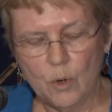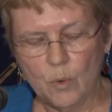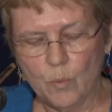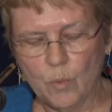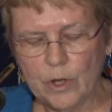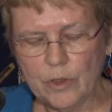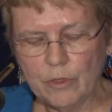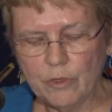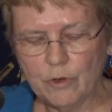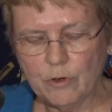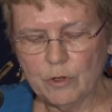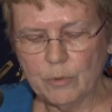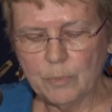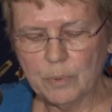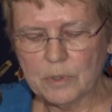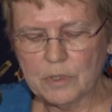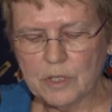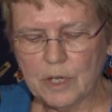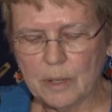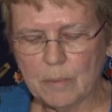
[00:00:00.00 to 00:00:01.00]

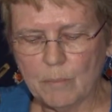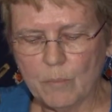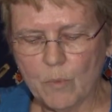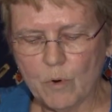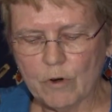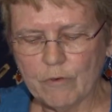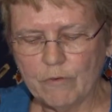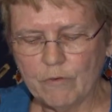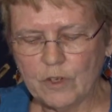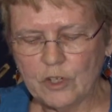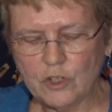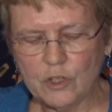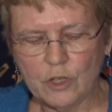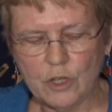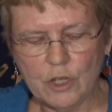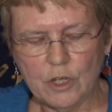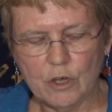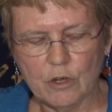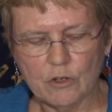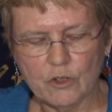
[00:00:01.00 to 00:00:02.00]
1/3% more fish in
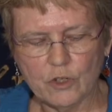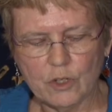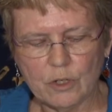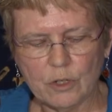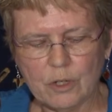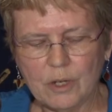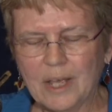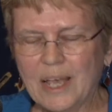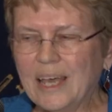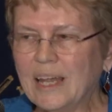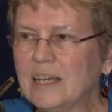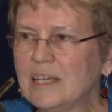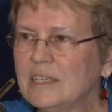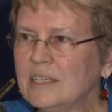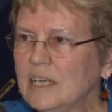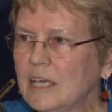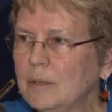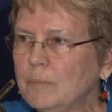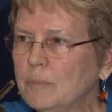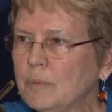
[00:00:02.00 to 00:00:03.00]
the ocean, and a
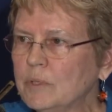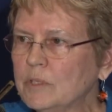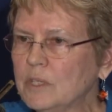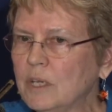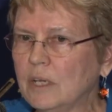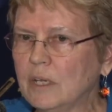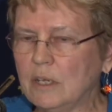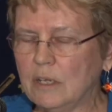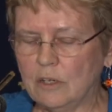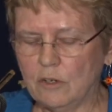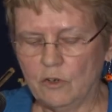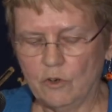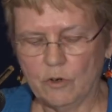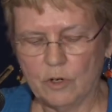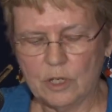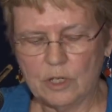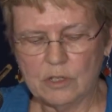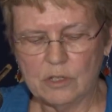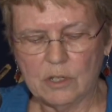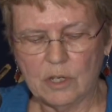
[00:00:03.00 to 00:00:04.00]
10%
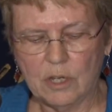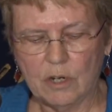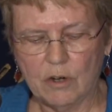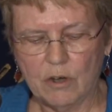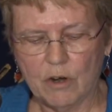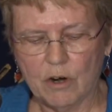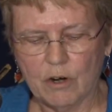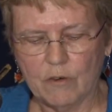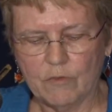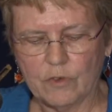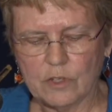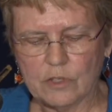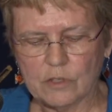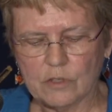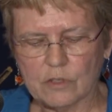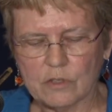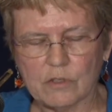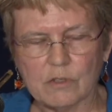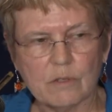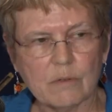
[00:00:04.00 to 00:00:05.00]
increase in
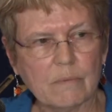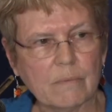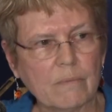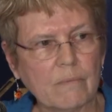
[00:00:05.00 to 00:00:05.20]
harvests.